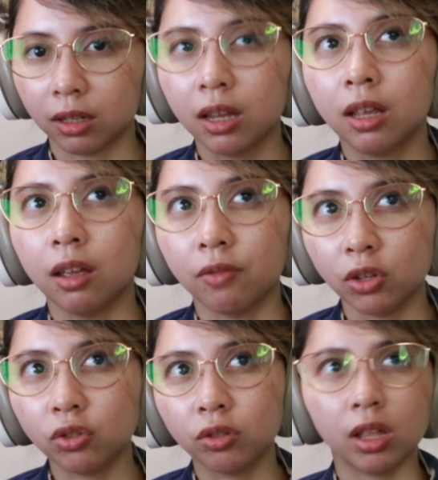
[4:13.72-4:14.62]

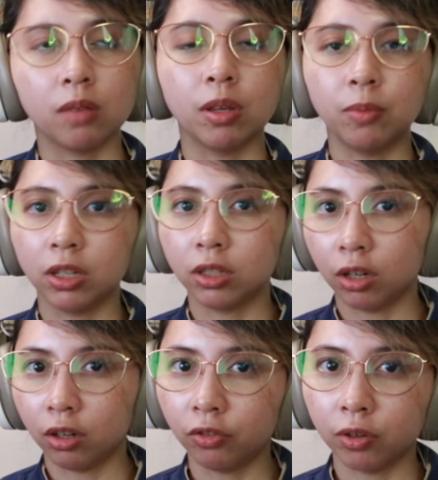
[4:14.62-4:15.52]
eventually, maybe a year
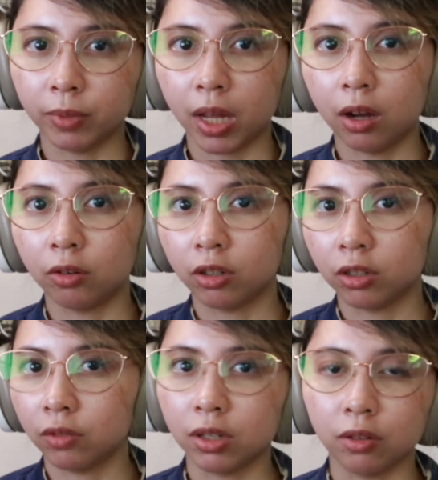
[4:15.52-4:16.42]
from now or
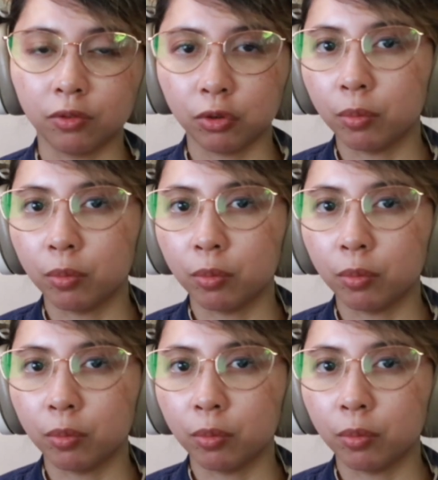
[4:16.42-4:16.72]
even a few months